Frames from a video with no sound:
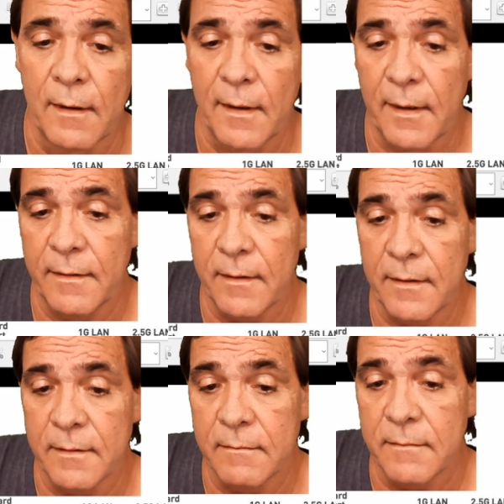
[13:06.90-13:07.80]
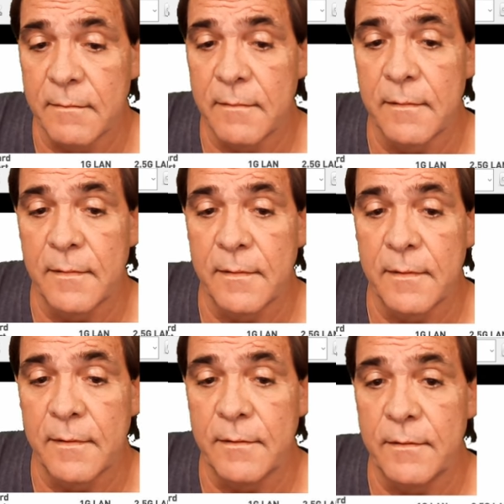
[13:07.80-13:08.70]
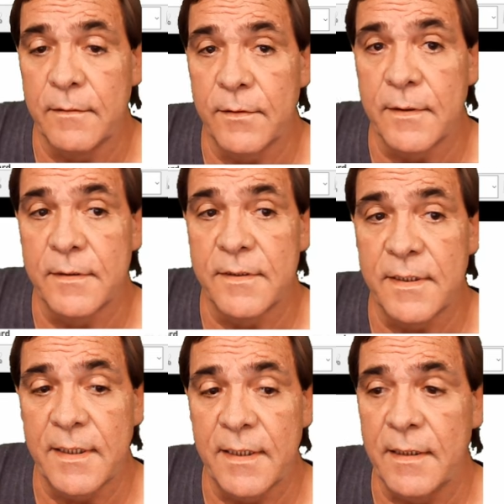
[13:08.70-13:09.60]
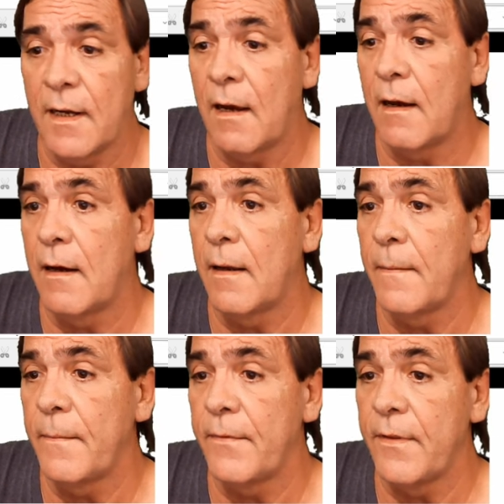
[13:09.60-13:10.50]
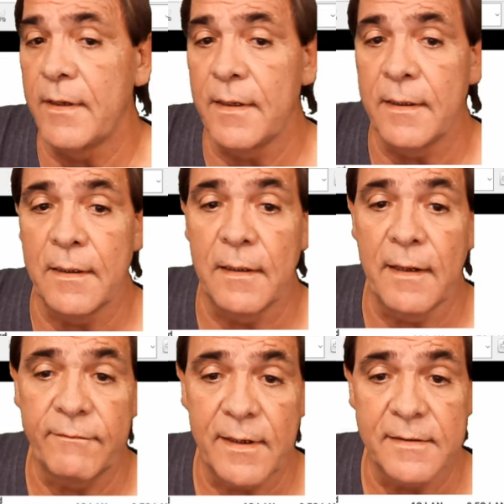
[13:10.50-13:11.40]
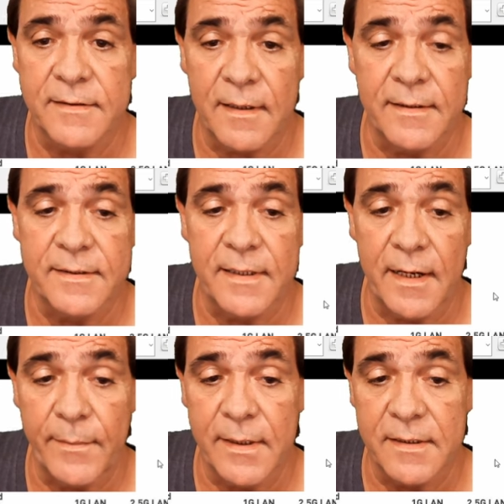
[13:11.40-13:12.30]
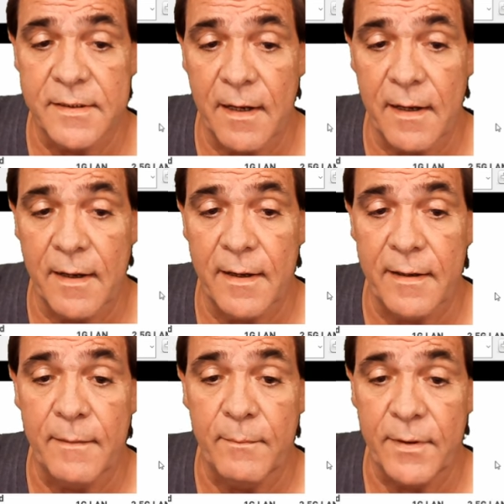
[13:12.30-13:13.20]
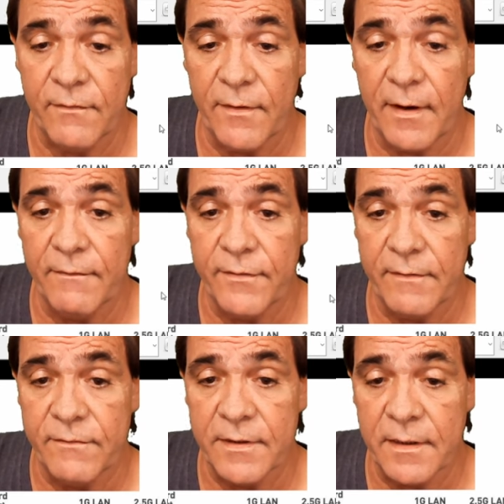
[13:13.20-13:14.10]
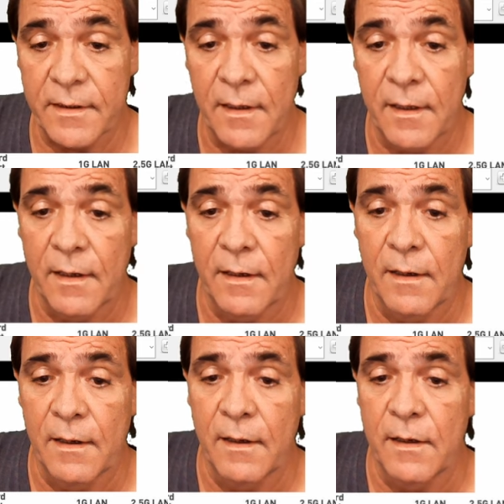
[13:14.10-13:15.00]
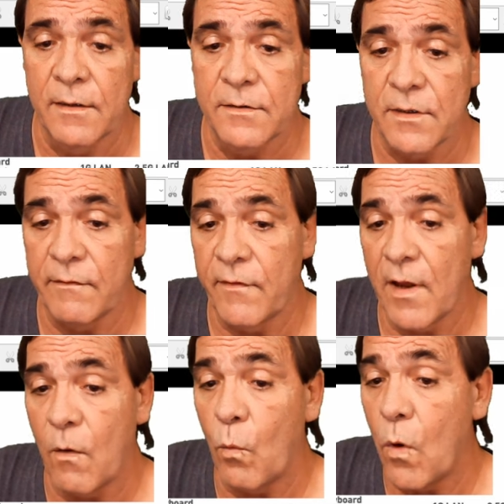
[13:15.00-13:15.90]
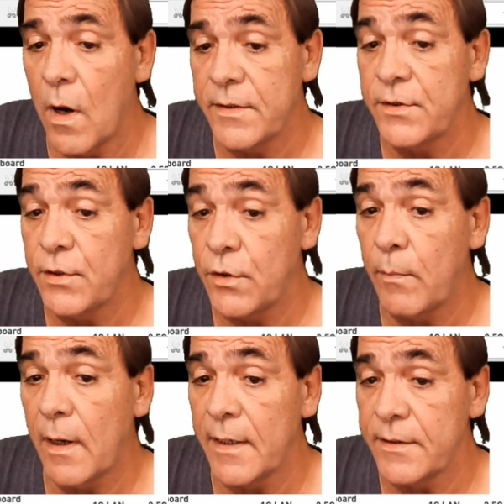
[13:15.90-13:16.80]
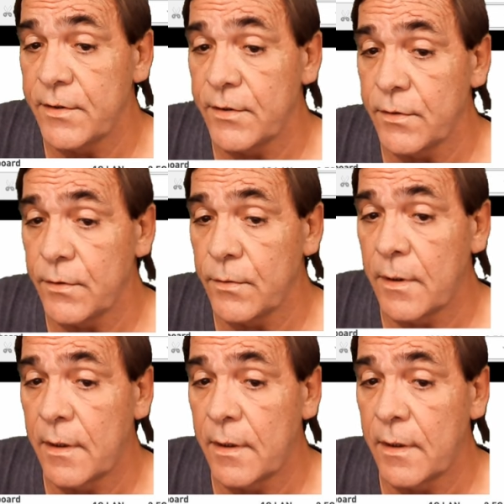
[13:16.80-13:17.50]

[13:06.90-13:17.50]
And you can see on the left-hand side it's the MSI B550. So you've got one 2 by 2,